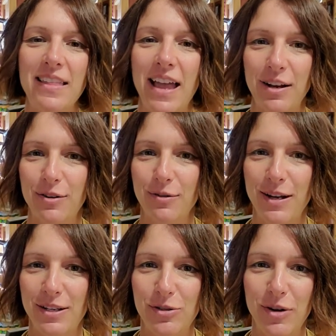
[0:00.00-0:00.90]
that grew
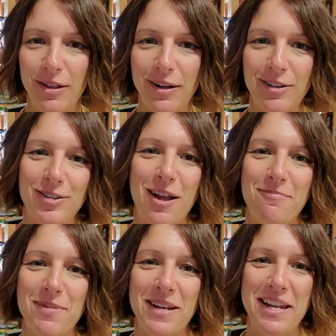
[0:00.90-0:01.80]
into a large
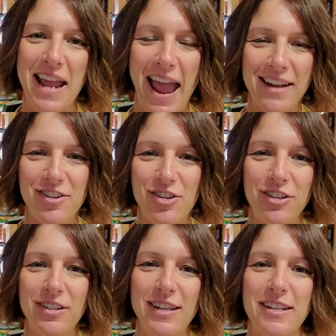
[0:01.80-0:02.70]
company. And
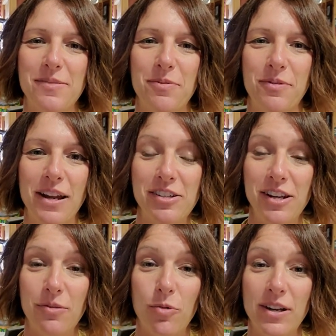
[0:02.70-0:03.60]
Jill's
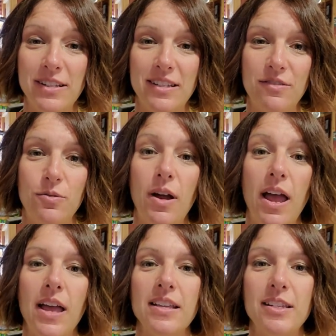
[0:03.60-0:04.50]
inspiration was to
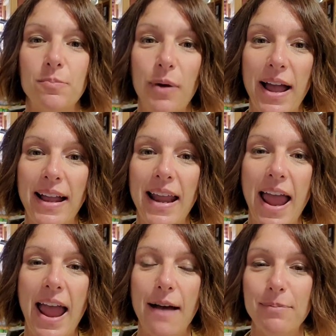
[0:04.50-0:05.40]
spread
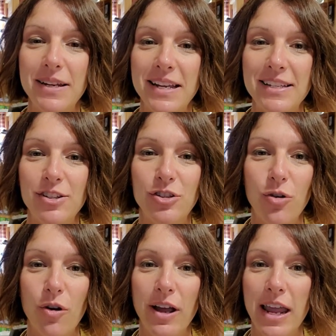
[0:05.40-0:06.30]
happiness,
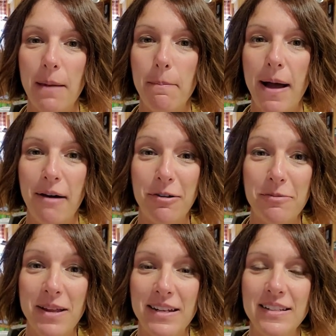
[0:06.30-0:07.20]
joy,
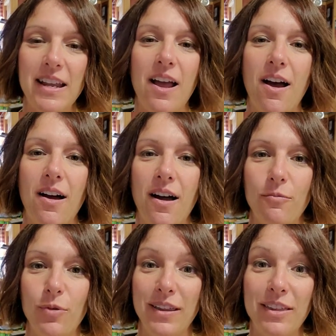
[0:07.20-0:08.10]
empowerment
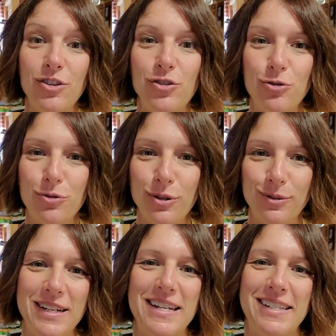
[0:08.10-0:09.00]
with
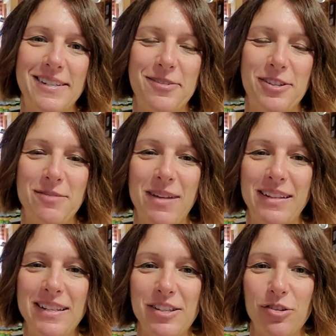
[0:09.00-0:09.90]
jewelry. So she
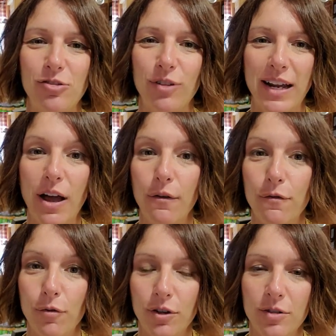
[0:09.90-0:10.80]
made this great
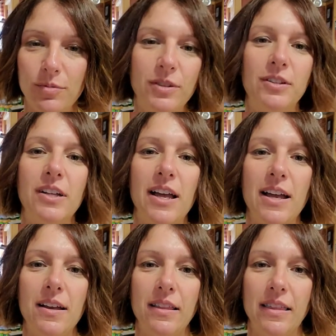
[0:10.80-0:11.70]
affordable
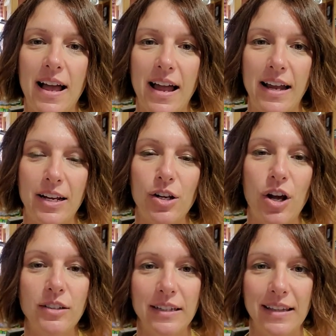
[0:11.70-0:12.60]
line
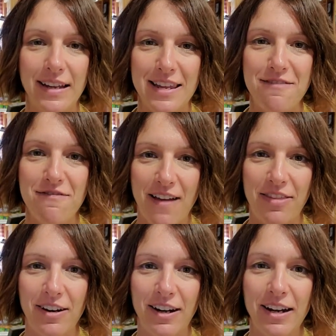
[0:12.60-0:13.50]
called the Lucky
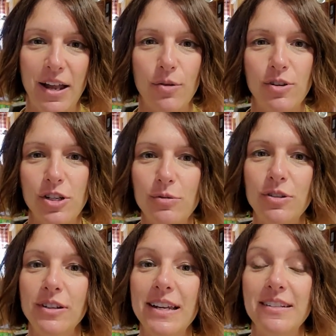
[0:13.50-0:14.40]
Feather when she was
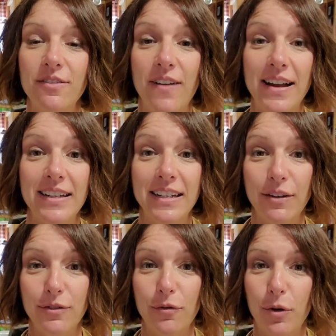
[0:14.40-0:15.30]
looking to find a
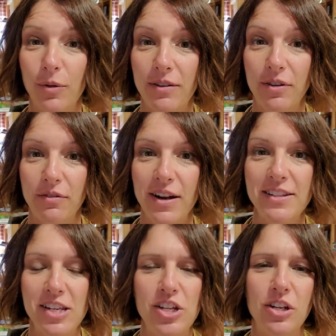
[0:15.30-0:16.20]
gift for one of her
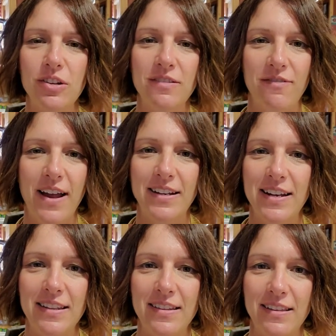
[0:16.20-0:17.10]
friends and she couldn't find
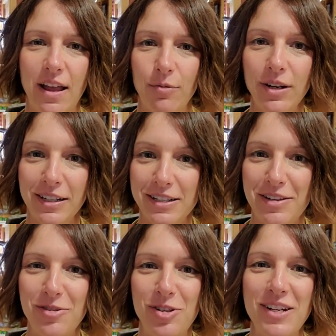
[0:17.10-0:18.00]
anything that worked.
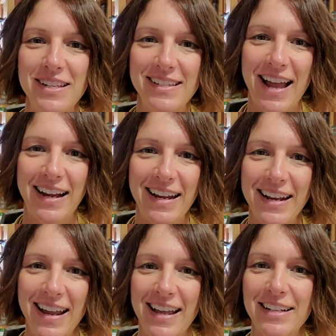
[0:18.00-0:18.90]
So she
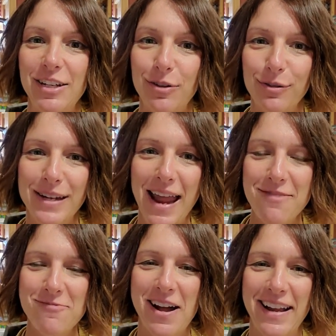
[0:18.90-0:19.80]
decided to
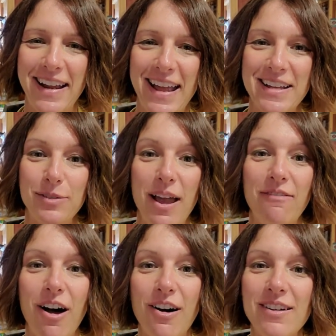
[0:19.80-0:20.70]
create one. So we
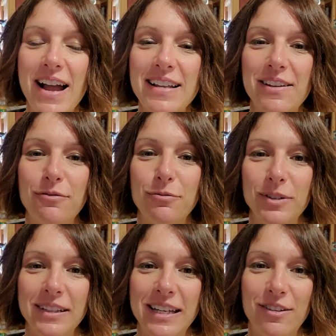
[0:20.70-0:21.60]
have all kinds of
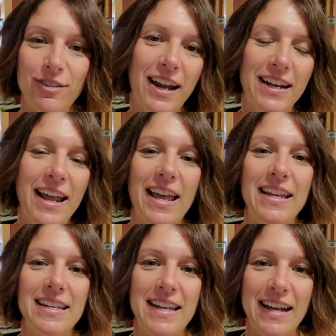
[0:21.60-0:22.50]
really great
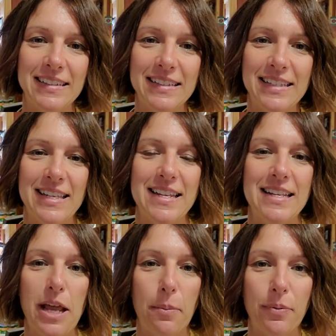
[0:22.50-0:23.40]

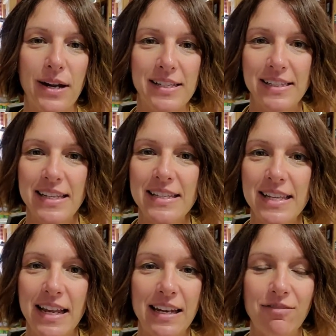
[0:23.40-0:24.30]
necklaces, bracelets,
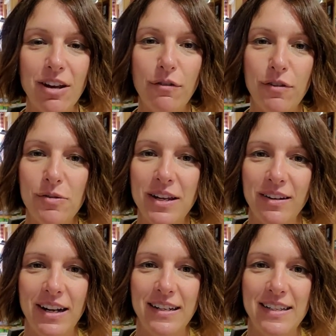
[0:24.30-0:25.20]
and even a few
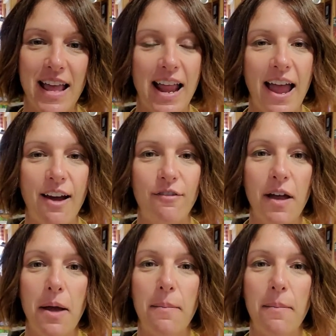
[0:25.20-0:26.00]
earrings that have